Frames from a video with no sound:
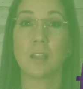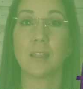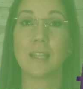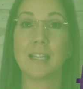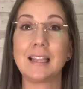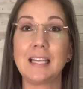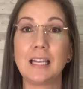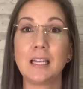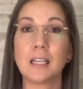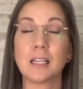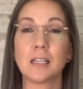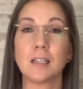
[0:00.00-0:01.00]
the
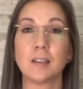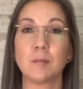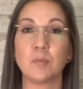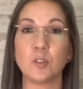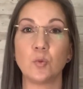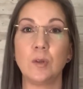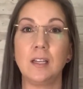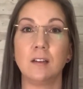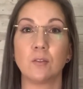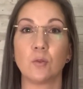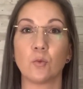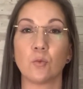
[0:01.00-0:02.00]
link between